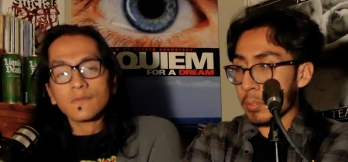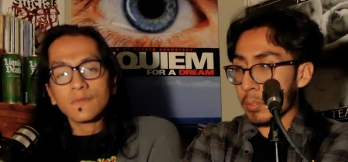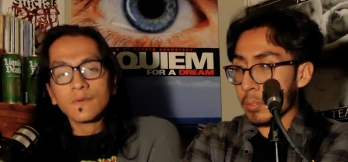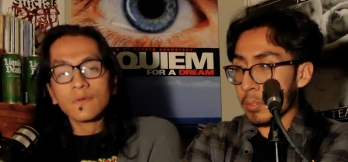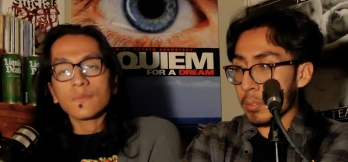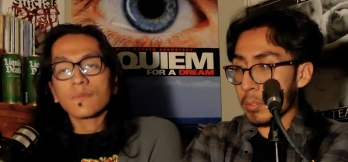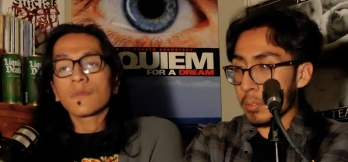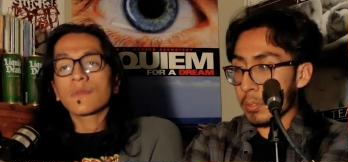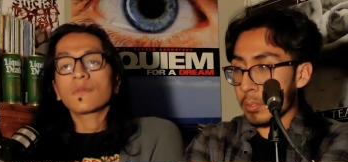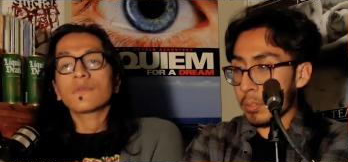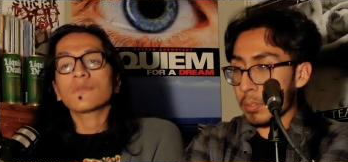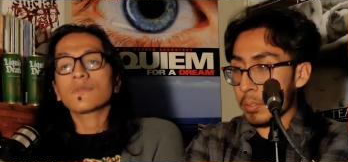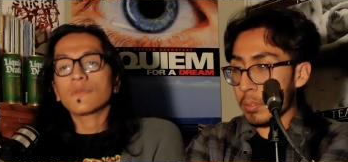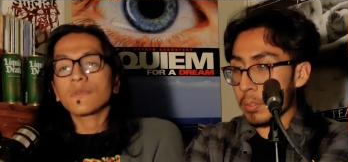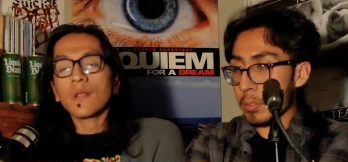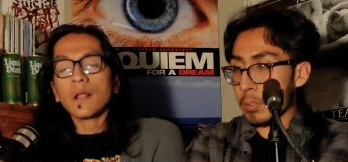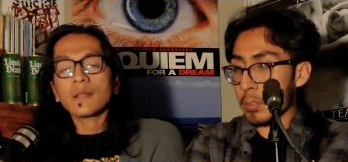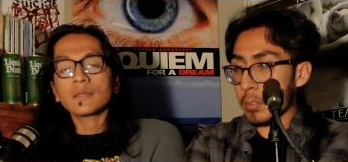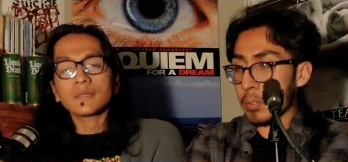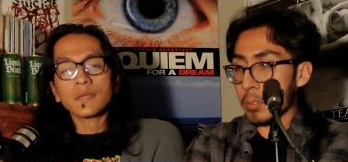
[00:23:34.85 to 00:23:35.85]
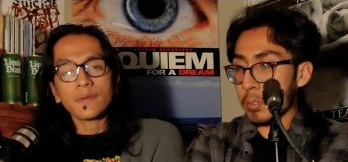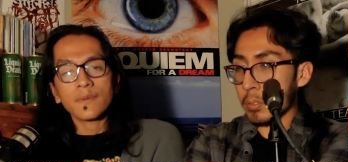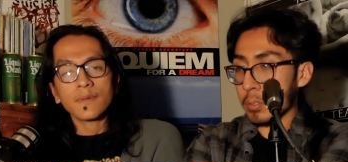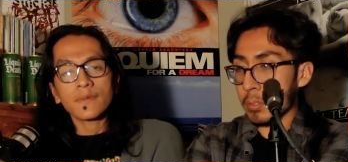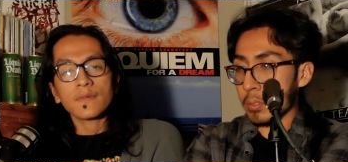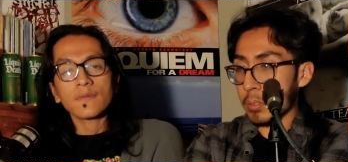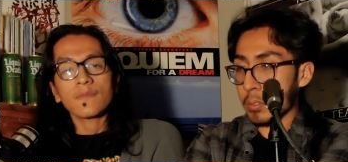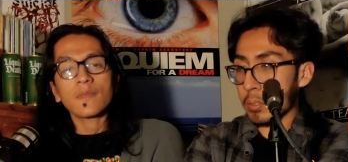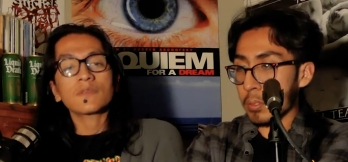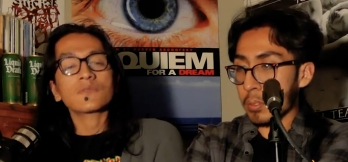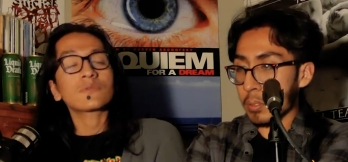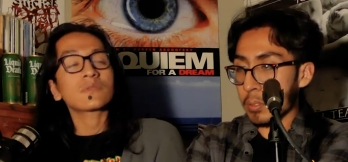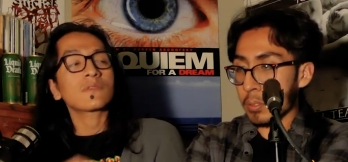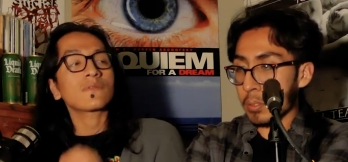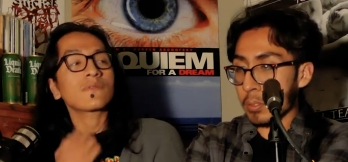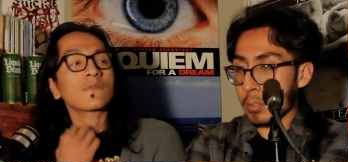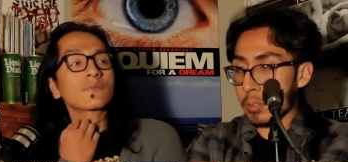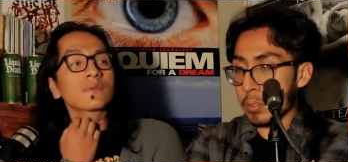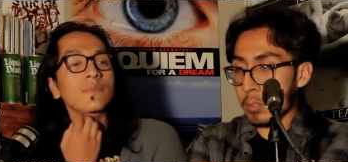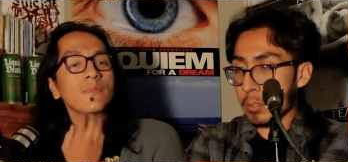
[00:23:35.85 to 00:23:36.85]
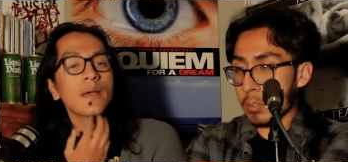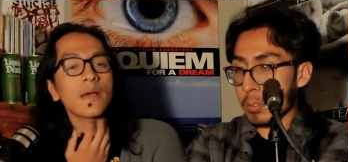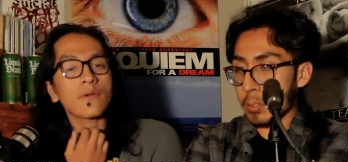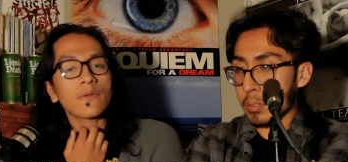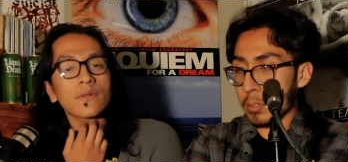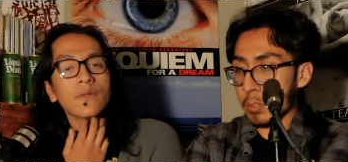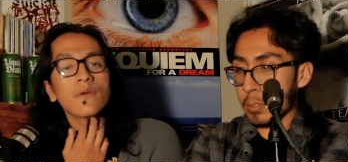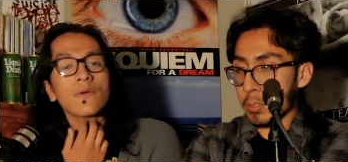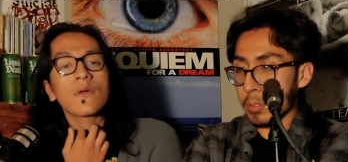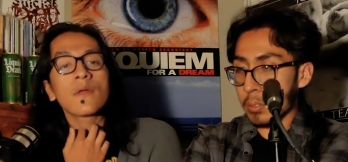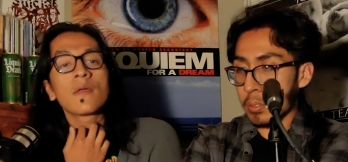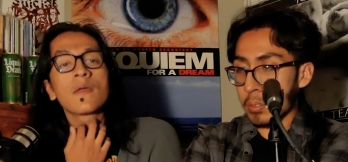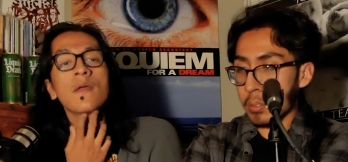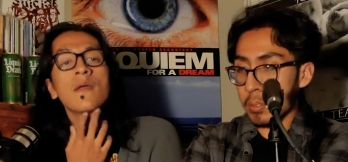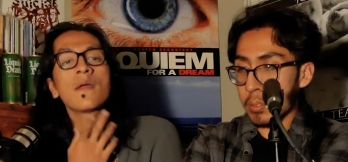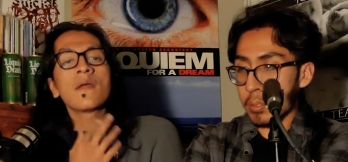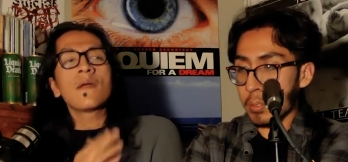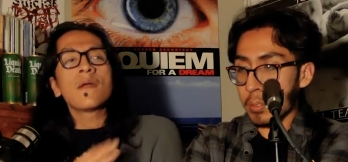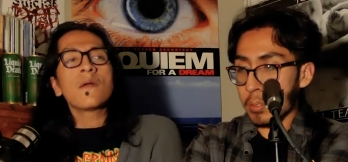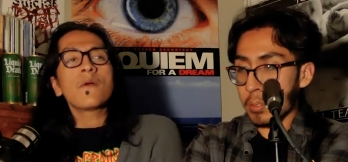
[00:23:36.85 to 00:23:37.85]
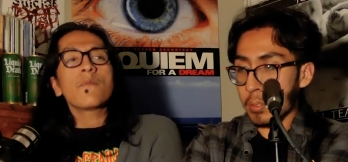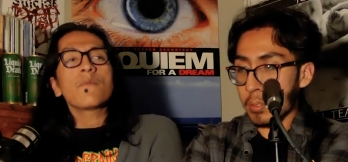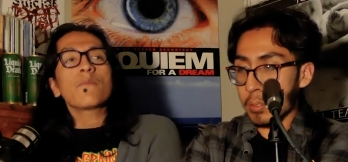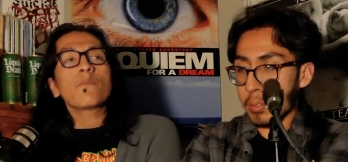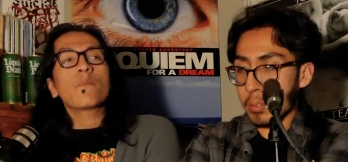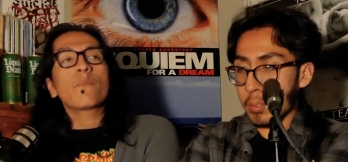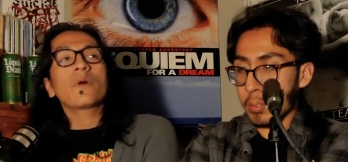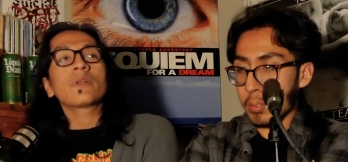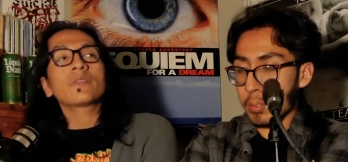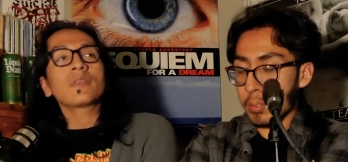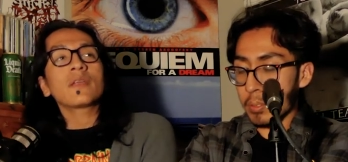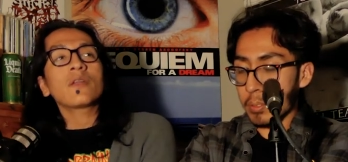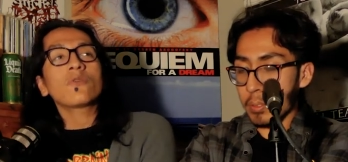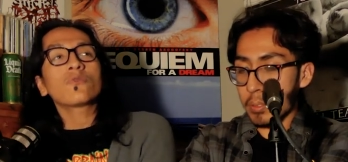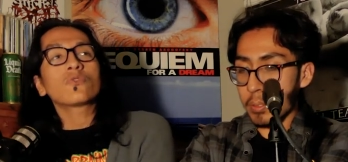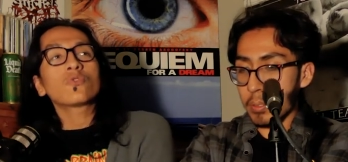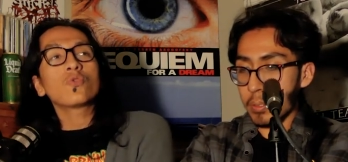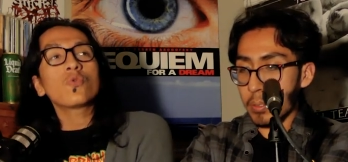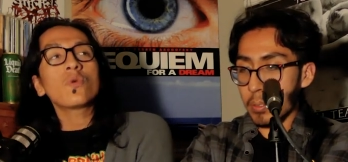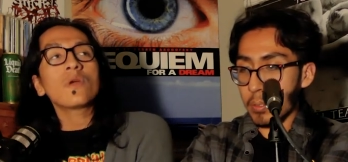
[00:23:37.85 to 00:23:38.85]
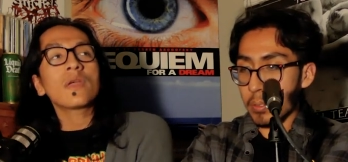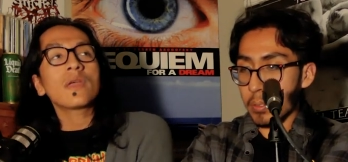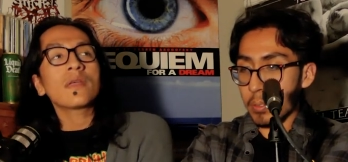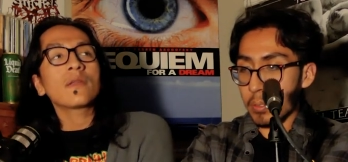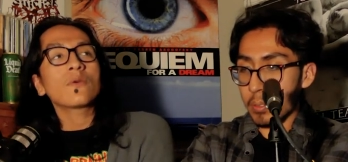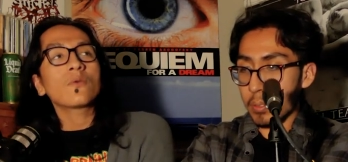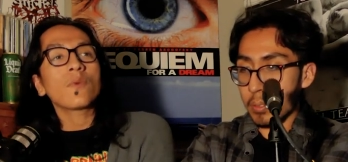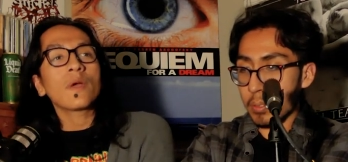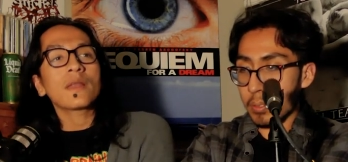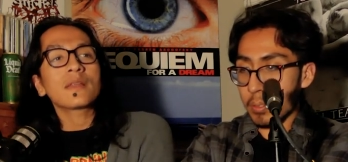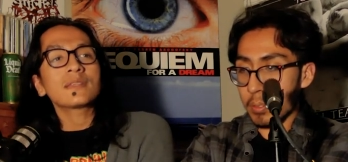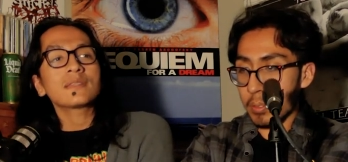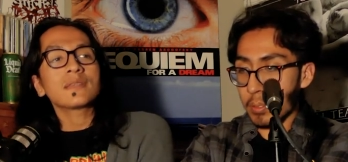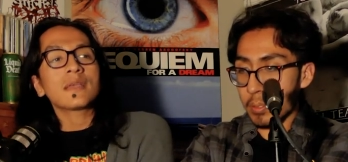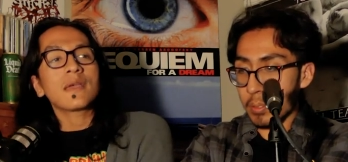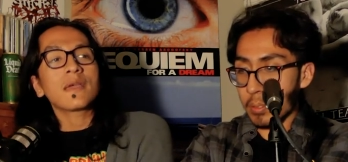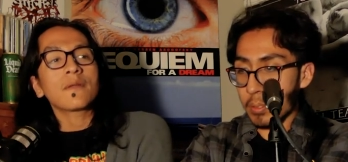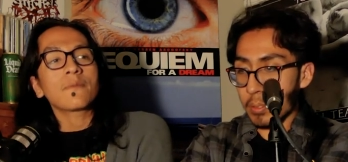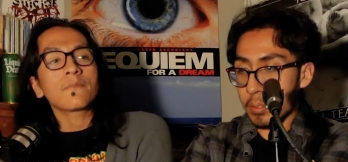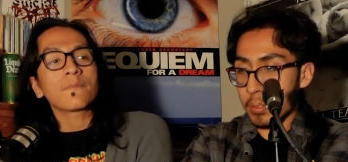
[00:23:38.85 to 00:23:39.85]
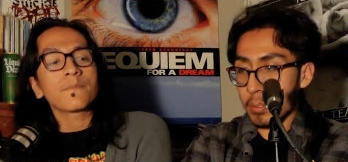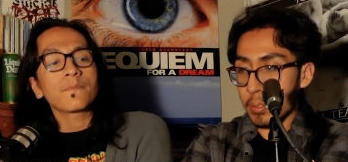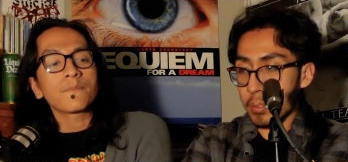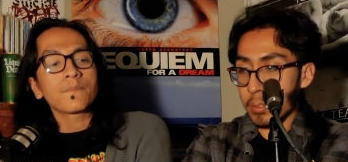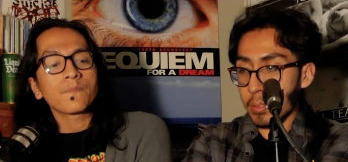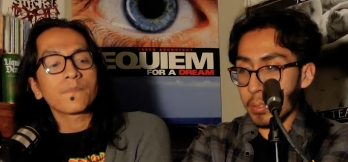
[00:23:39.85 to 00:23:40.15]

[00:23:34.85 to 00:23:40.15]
Speaker 1: in this film. There's a lot of talk about them. That's what this film's about, you know. But they don't do it in a way to say.